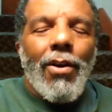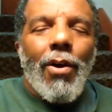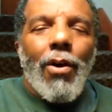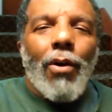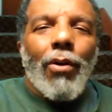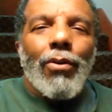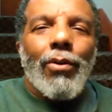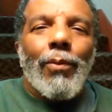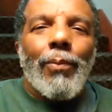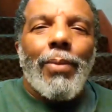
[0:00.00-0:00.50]

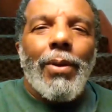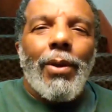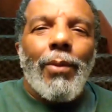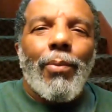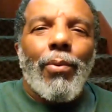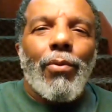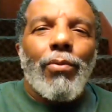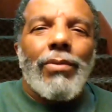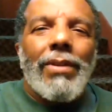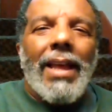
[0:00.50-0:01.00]
are the
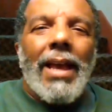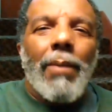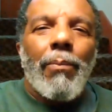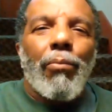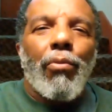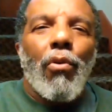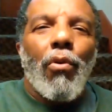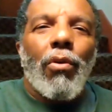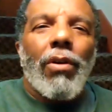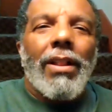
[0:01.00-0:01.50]
people that
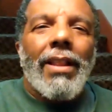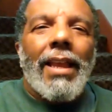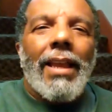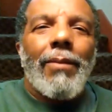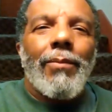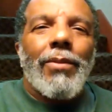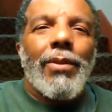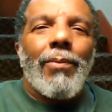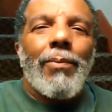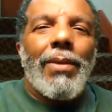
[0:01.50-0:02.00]

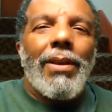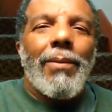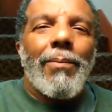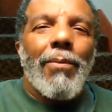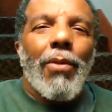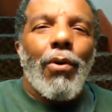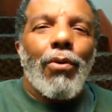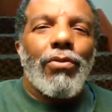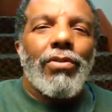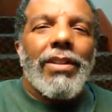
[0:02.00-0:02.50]
proclaim to be
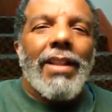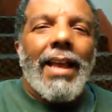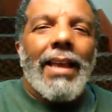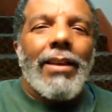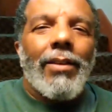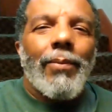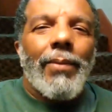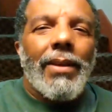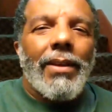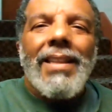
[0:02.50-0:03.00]
most
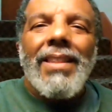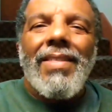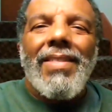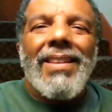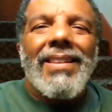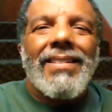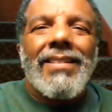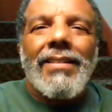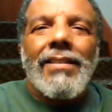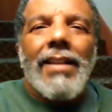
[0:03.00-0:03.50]
like me.
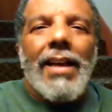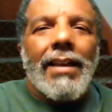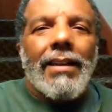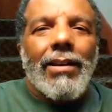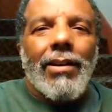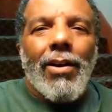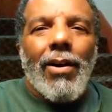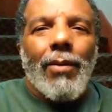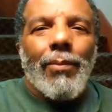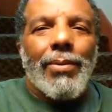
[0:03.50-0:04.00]
This is not a
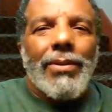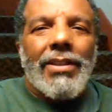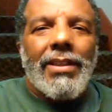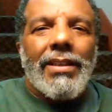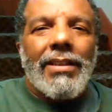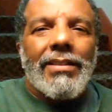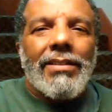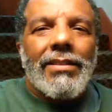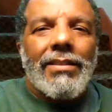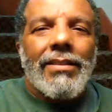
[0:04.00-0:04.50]

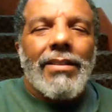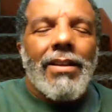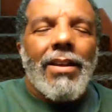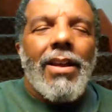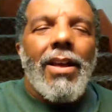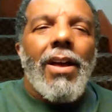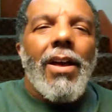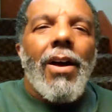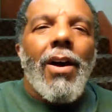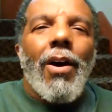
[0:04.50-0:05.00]
competition.
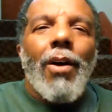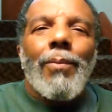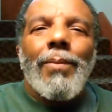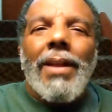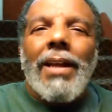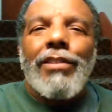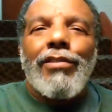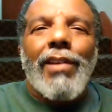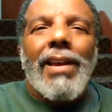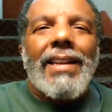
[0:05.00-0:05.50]
I'm
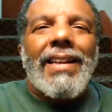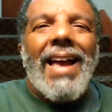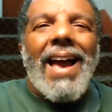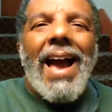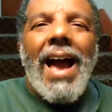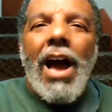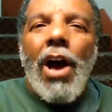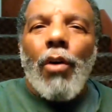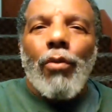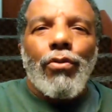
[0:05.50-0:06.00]
not trying to
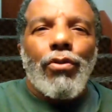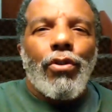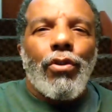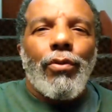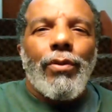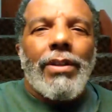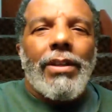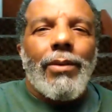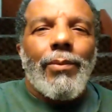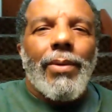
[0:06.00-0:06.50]

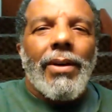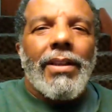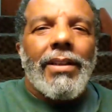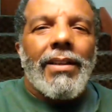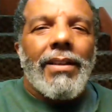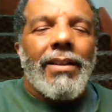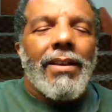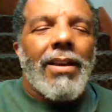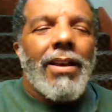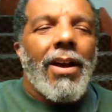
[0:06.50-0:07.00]
outdo
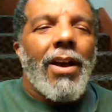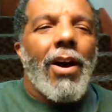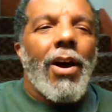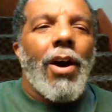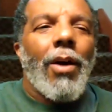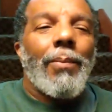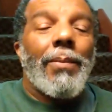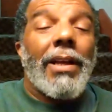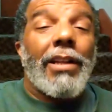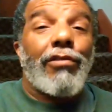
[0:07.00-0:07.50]
anybody.
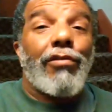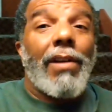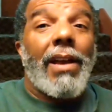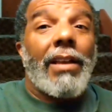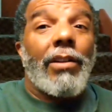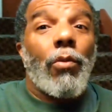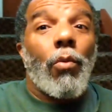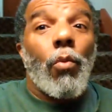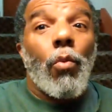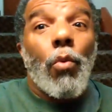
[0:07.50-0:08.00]
I'm not
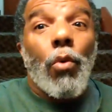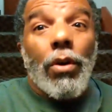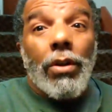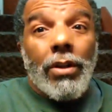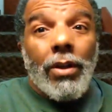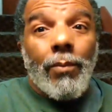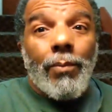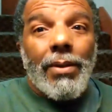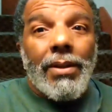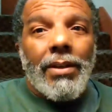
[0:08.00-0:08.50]
trying to
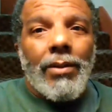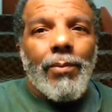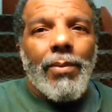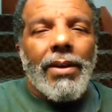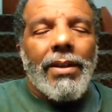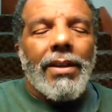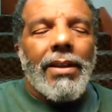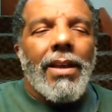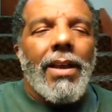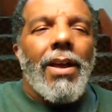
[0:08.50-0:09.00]
one-up
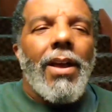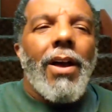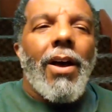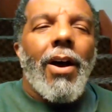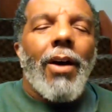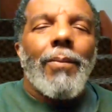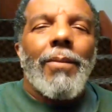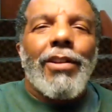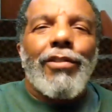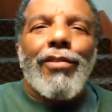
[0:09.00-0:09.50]
anybody.
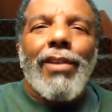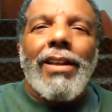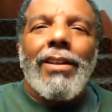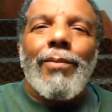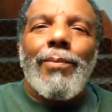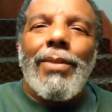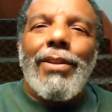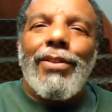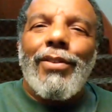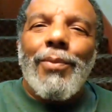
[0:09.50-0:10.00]
I'm not trying to
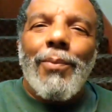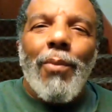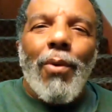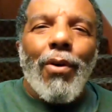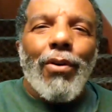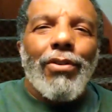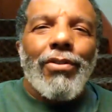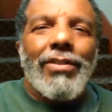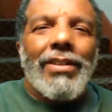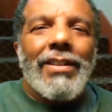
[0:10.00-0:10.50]
be
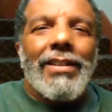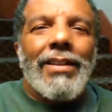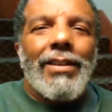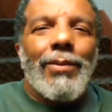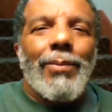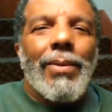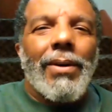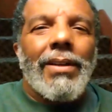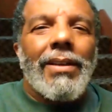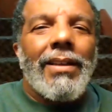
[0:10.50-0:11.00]
smarter than
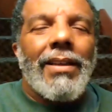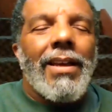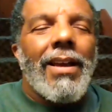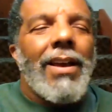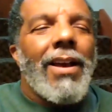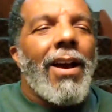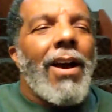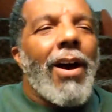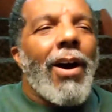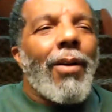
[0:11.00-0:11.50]
anybody.
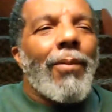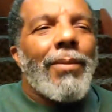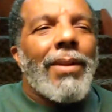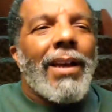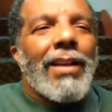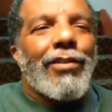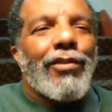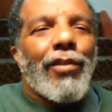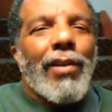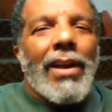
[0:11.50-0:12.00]
I'm
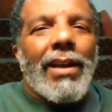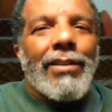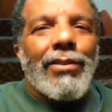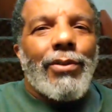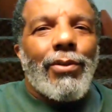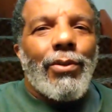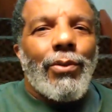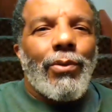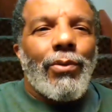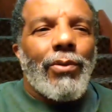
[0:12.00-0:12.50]
not trying
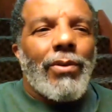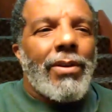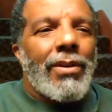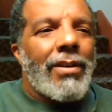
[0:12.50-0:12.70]
to